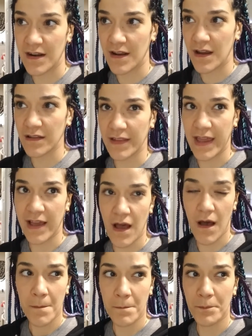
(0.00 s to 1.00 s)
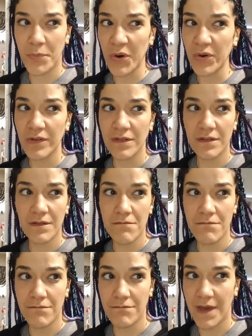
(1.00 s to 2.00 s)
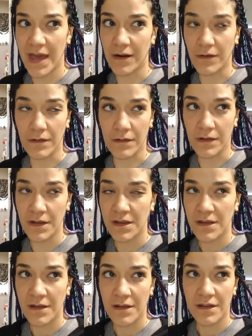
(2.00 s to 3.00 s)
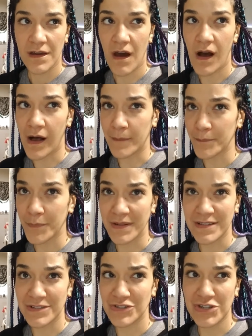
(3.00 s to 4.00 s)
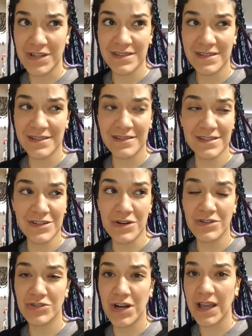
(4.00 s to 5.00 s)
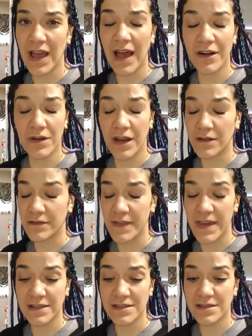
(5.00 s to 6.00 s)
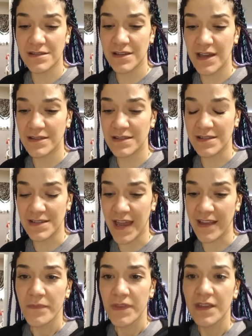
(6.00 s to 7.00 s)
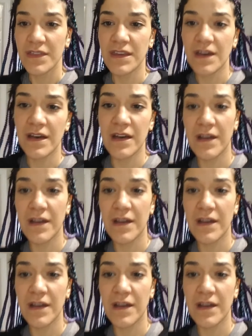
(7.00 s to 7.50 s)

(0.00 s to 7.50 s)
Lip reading: like a burnt metal cup and just start drinking. I don't know. It's intense. The